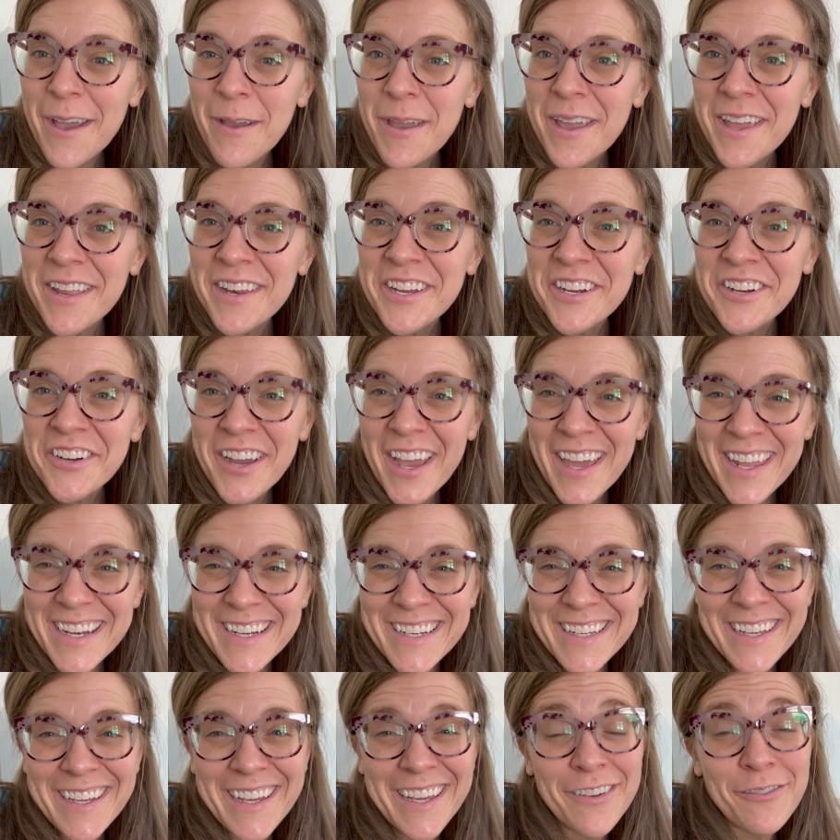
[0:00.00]
In here
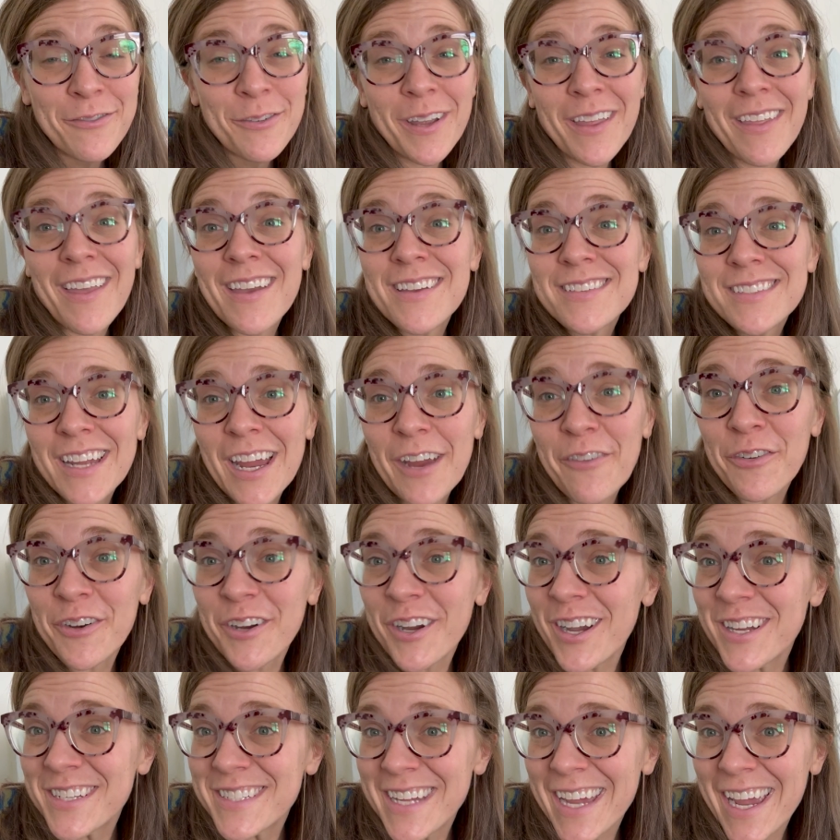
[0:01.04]
editing and realized I
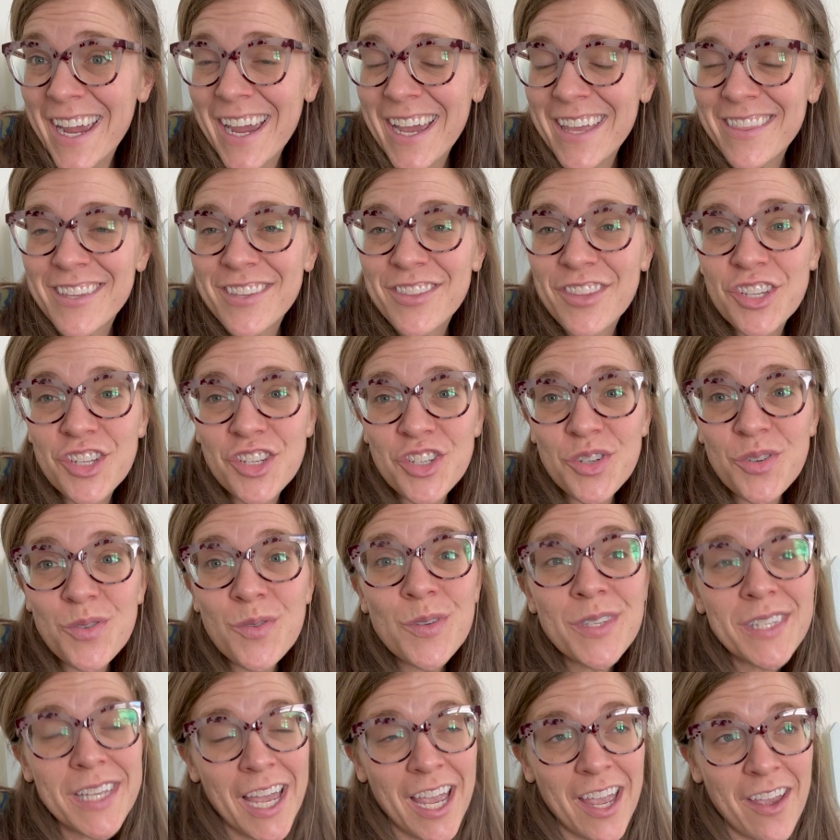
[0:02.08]
forgot to add that the
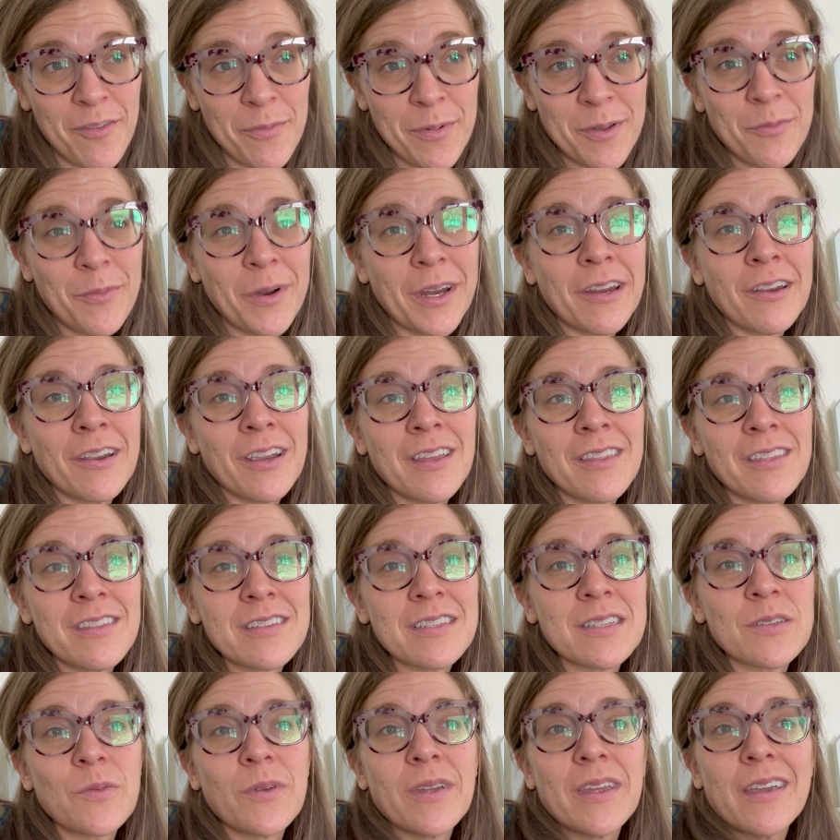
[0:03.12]
shoes I have been wearing
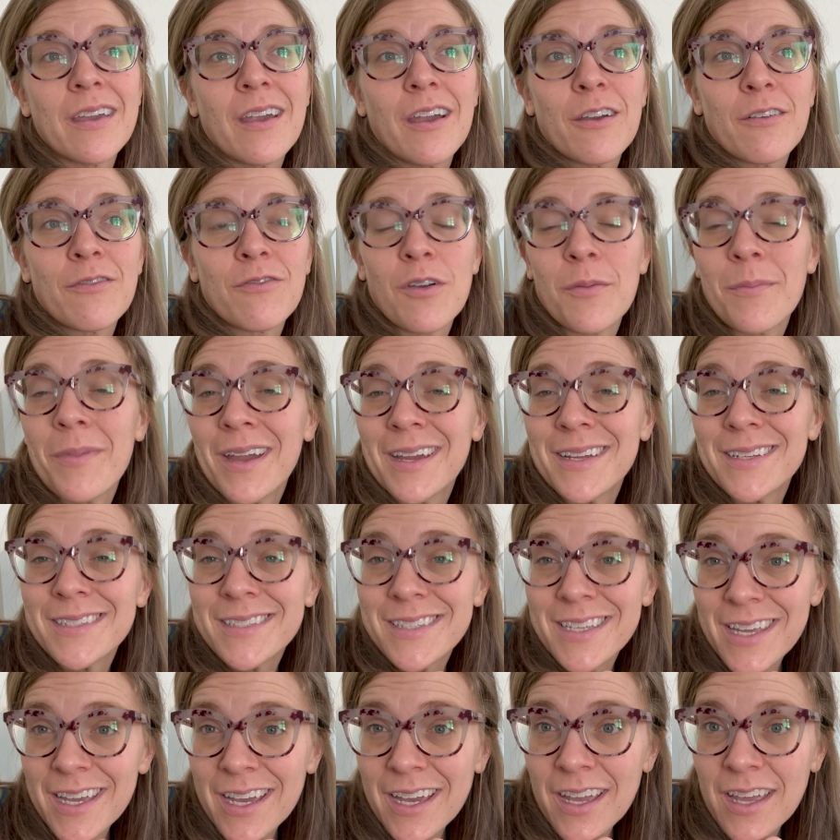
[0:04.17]
this week are from
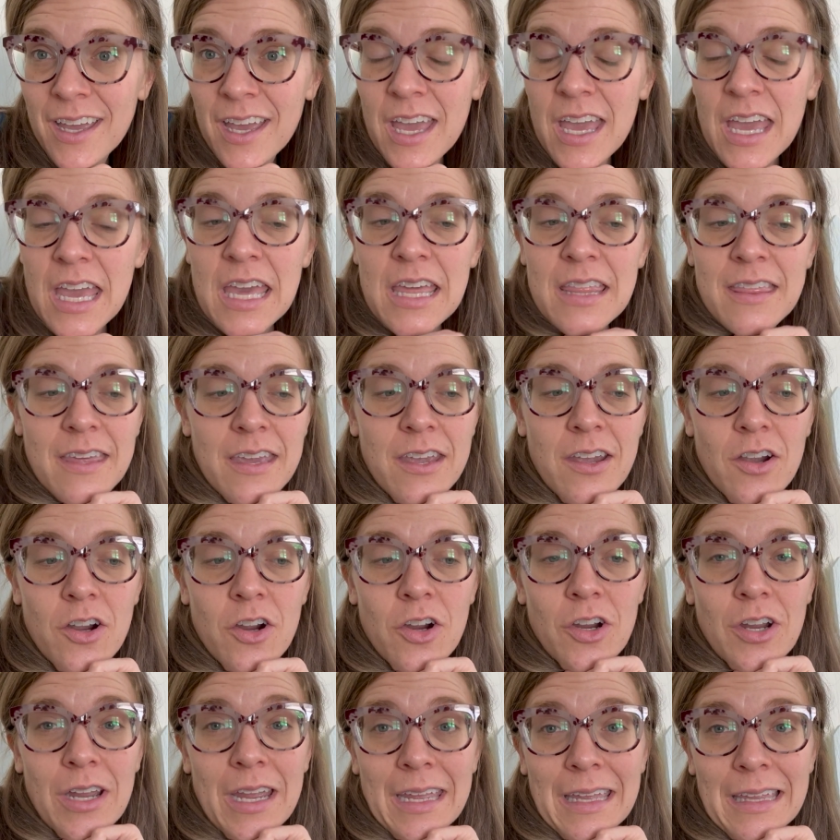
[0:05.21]
HISEA. They
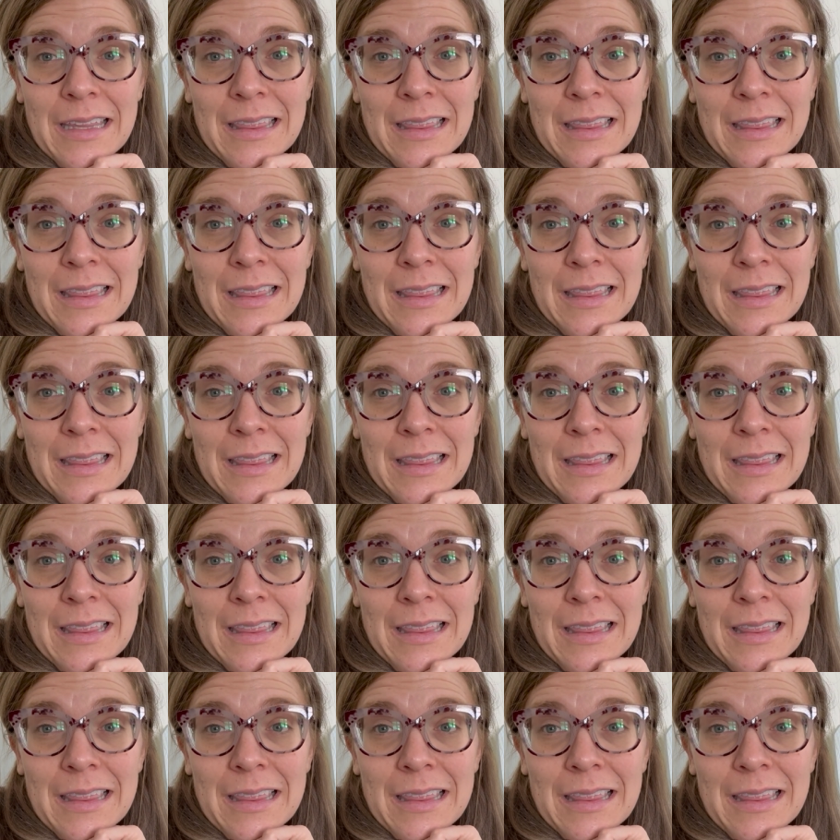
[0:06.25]
are a